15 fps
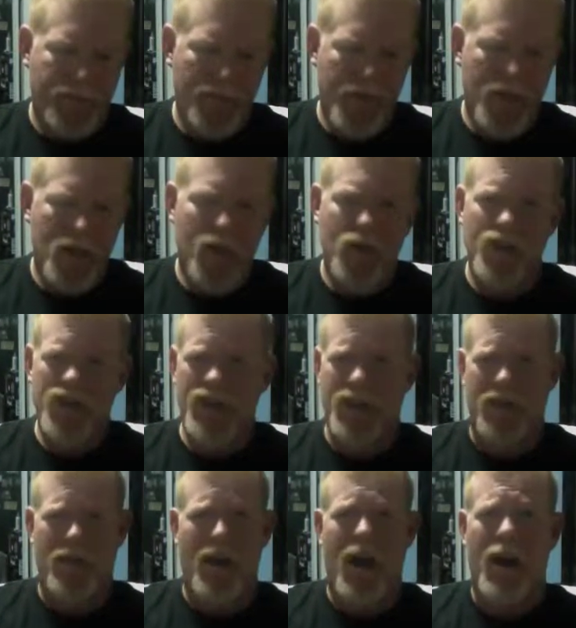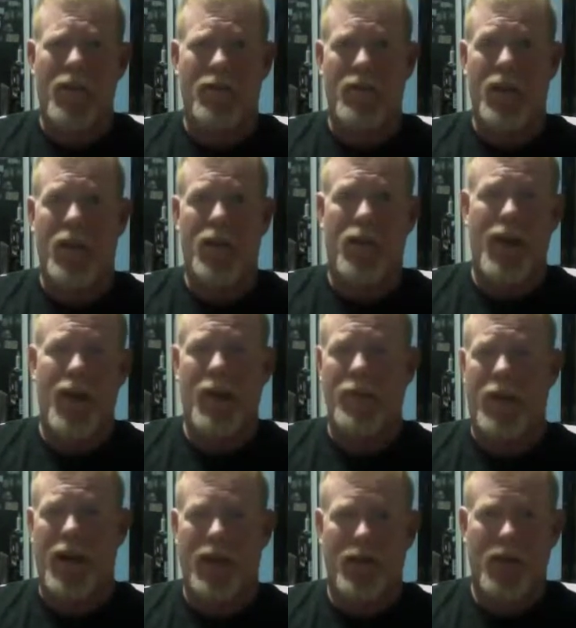You know, just the thought of being without
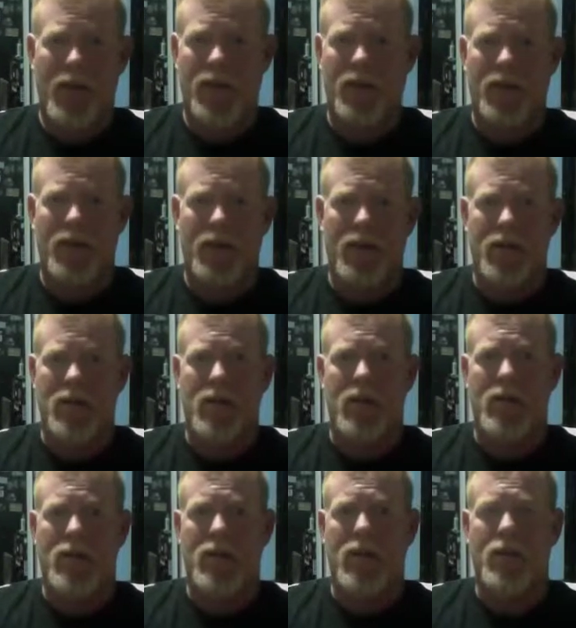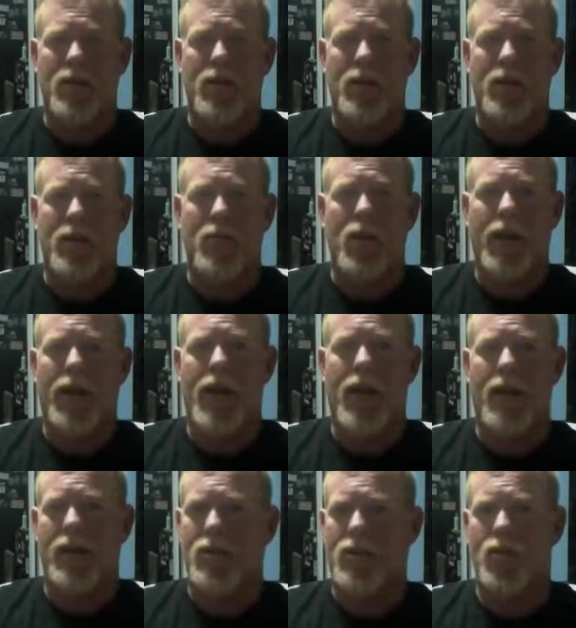pain medicine is enough to make you break out
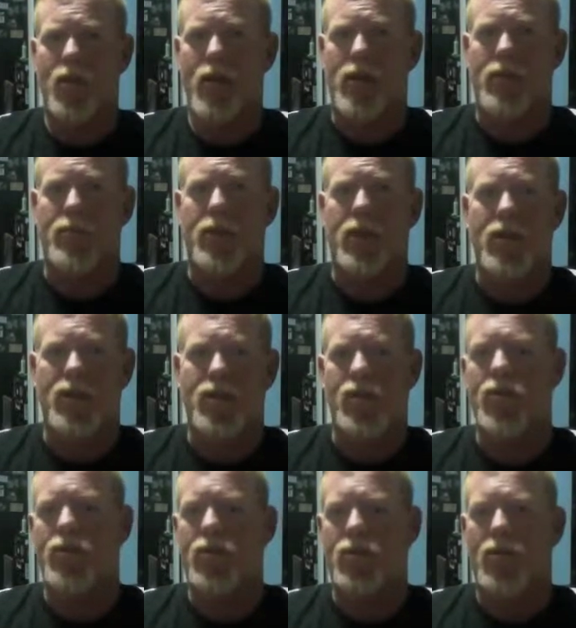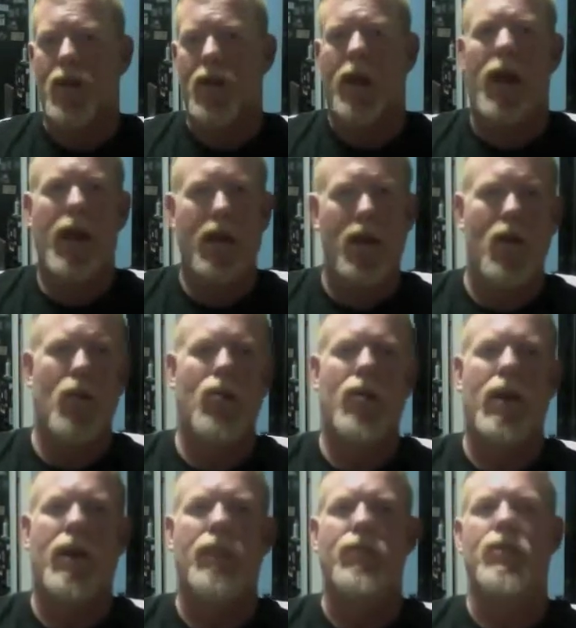into sweats, because you and I know
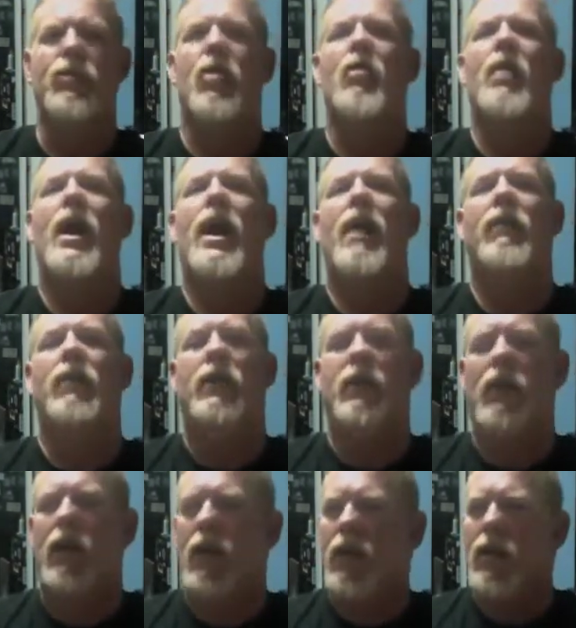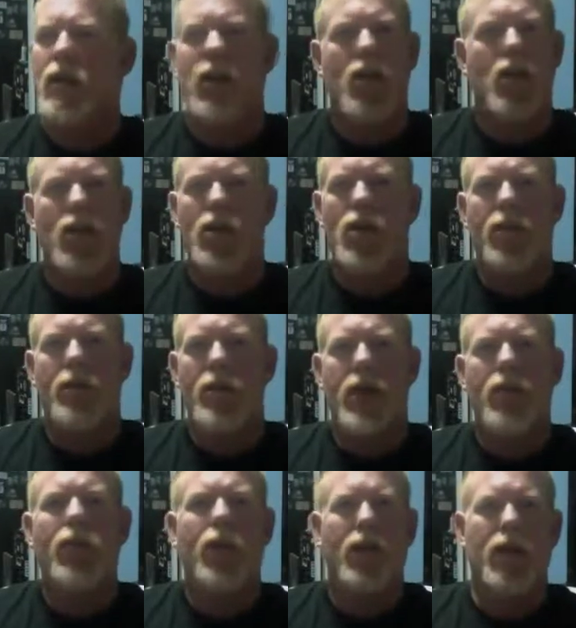that if you don't have it, you're
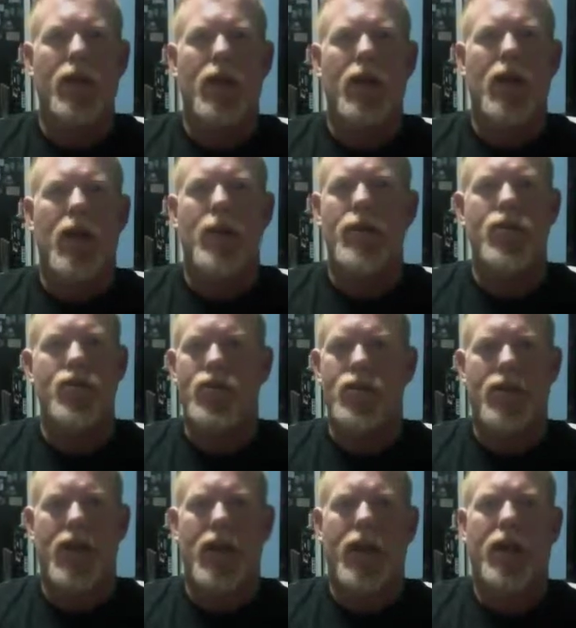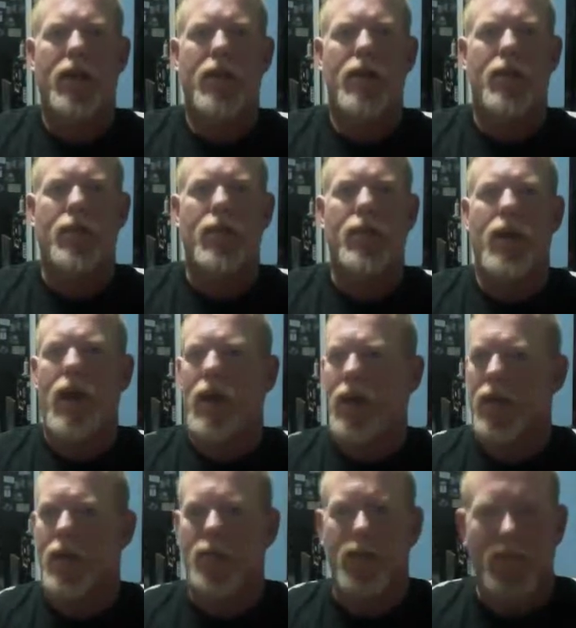bedridden. I mean, you just can't get up. I mean, I
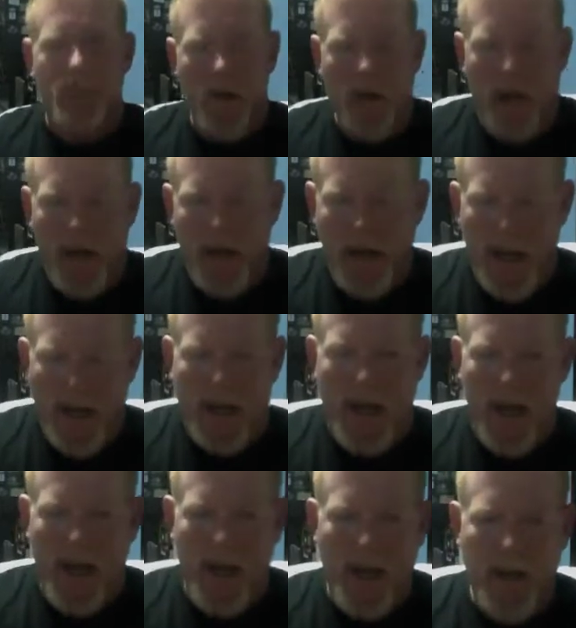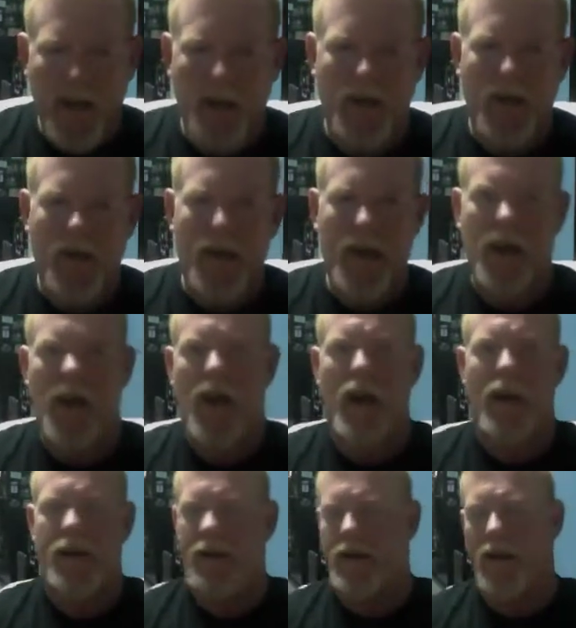get up in the morning, I can't, you know, I
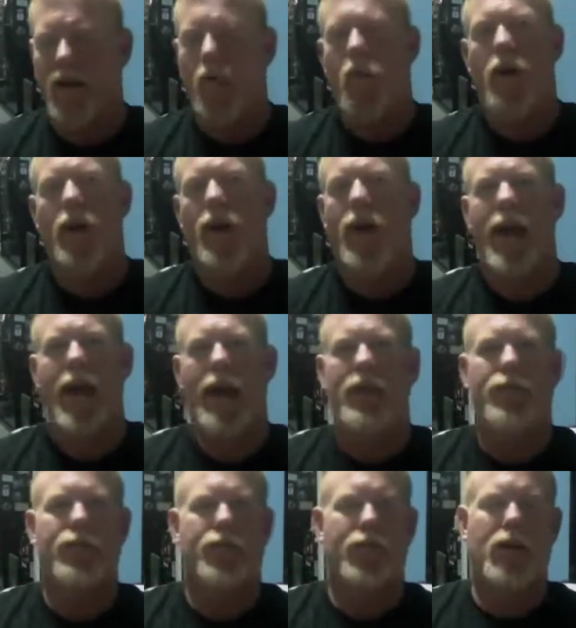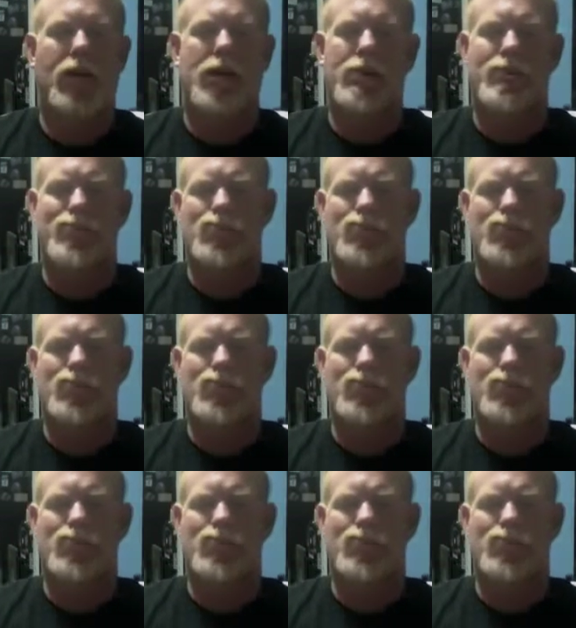had to take 1.5